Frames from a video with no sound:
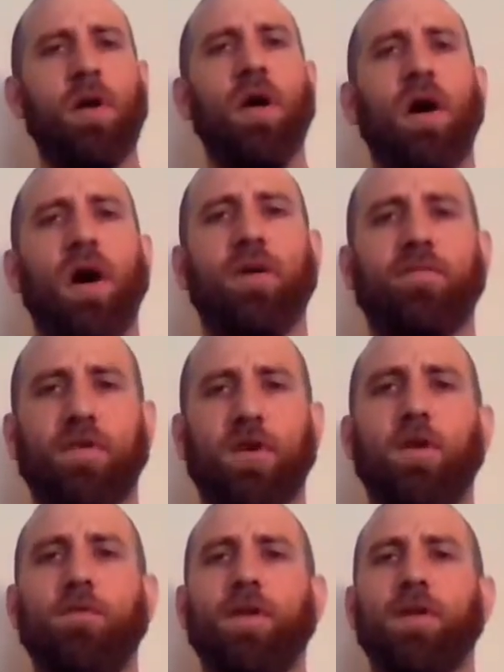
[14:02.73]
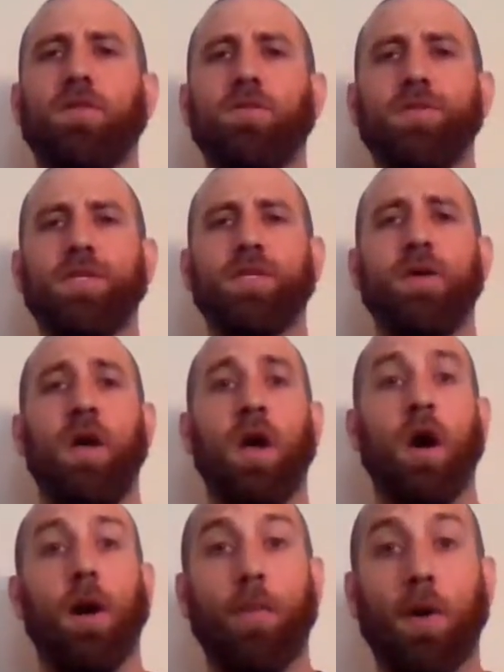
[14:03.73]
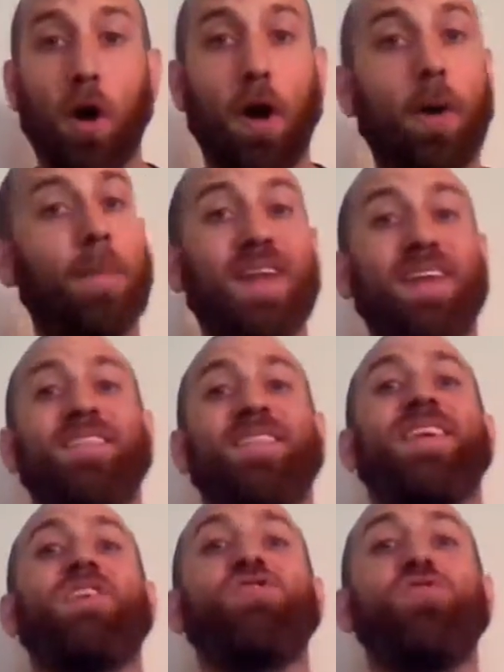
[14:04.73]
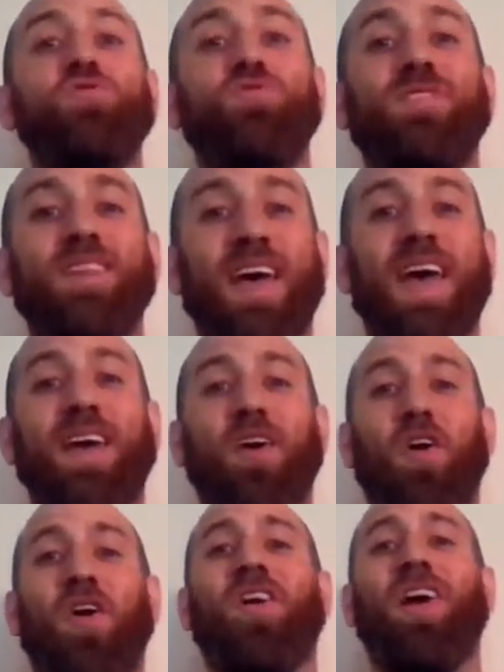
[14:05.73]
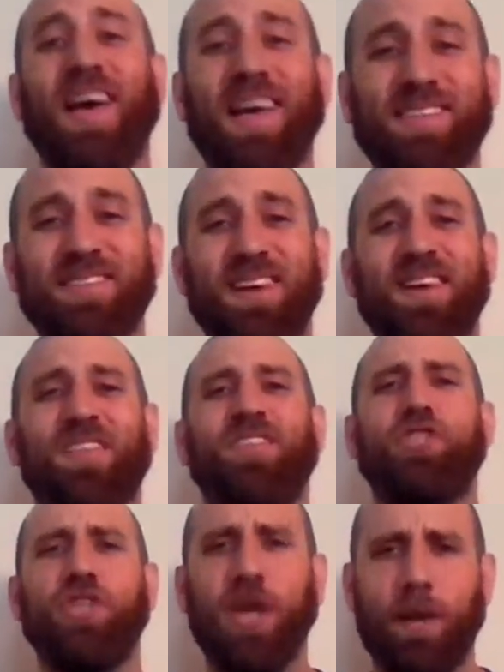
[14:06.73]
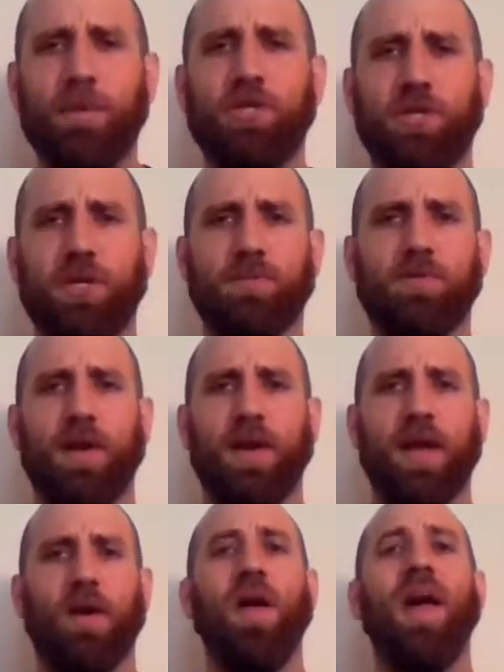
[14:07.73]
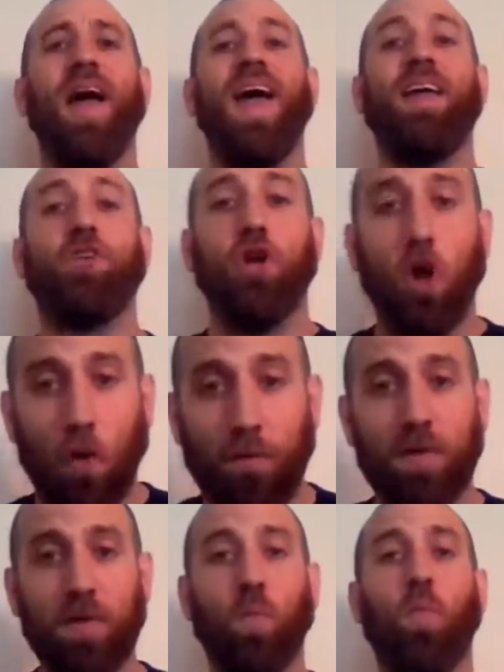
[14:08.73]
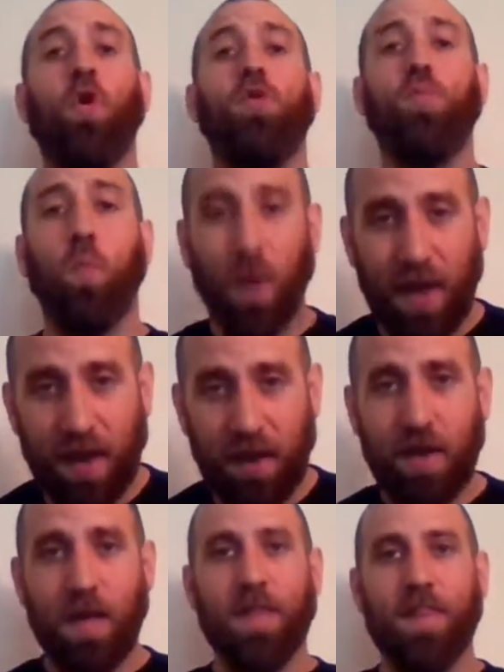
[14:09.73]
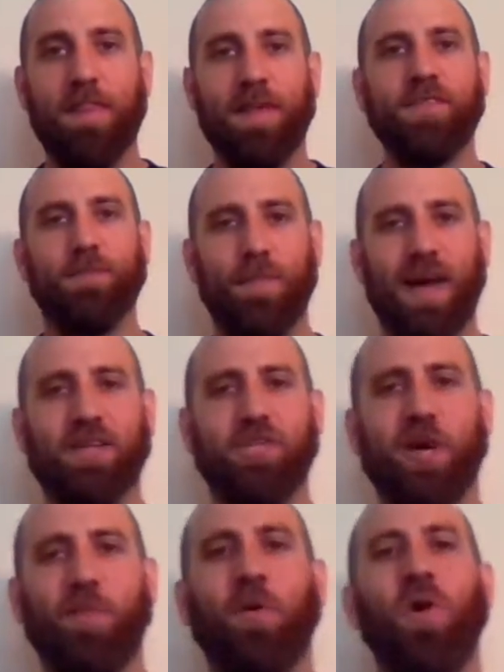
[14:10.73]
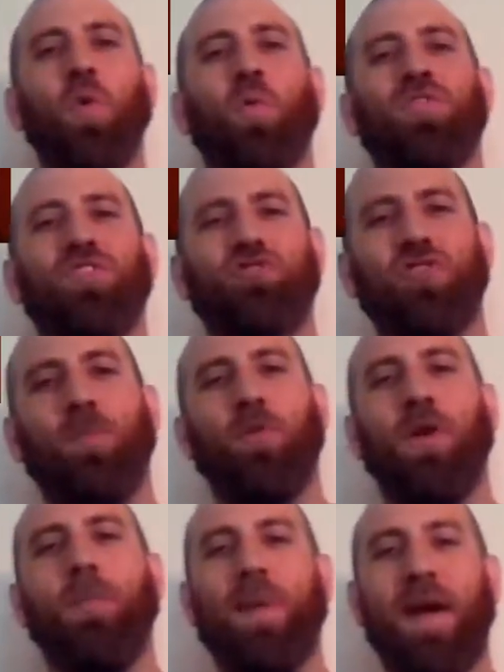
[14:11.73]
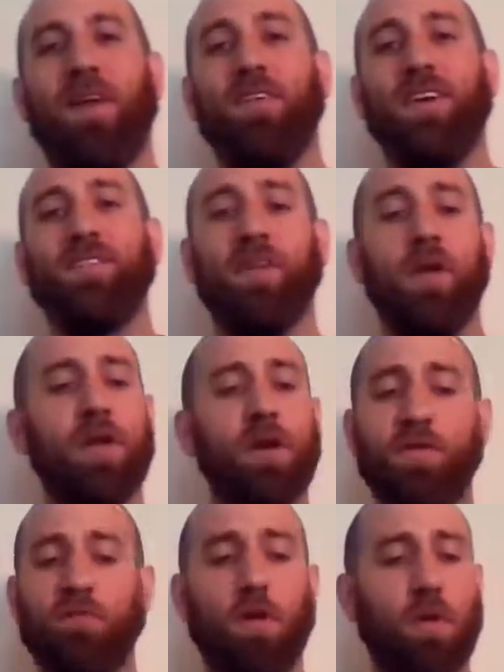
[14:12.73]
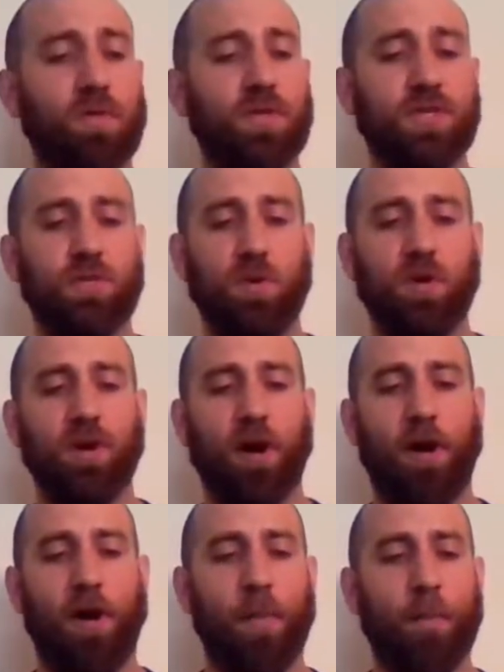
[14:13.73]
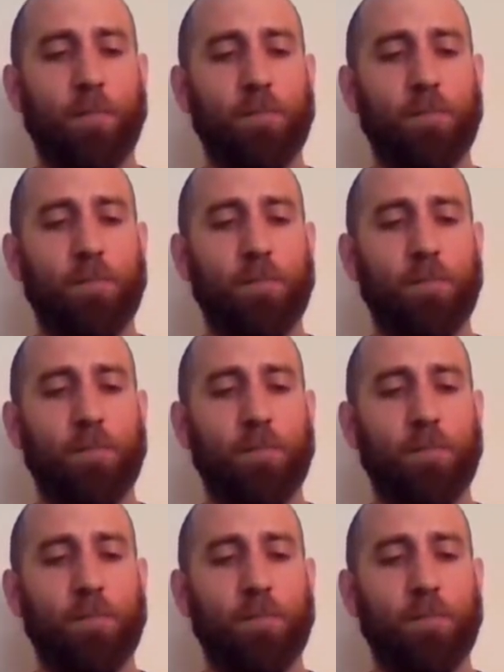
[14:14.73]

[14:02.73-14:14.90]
for Kofi to lose it. But the New Day all has the championships right now, and Kofi would win this matchup with the Trouble in Paradise. Nothing wrong with this one.